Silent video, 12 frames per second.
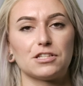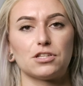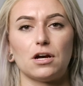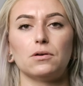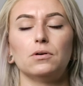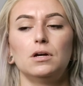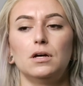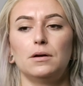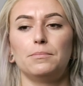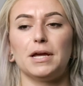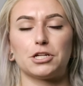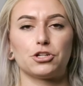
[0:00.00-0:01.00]
so
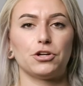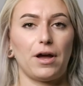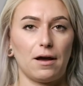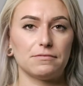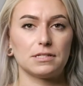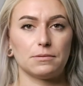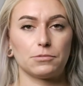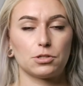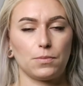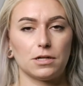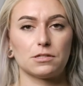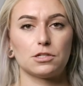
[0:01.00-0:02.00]
make sure you have some
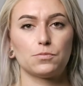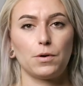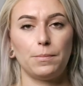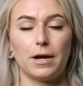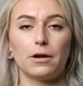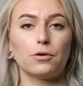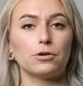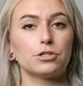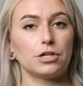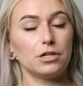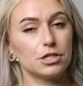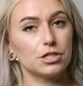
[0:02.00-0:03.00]
responses prepared or
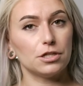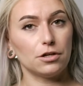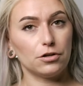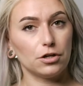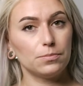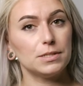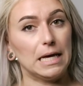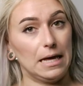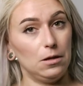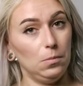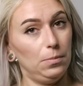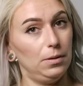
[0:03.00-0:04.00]
turn it to the group to
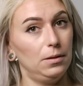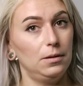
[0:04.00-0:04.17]
help.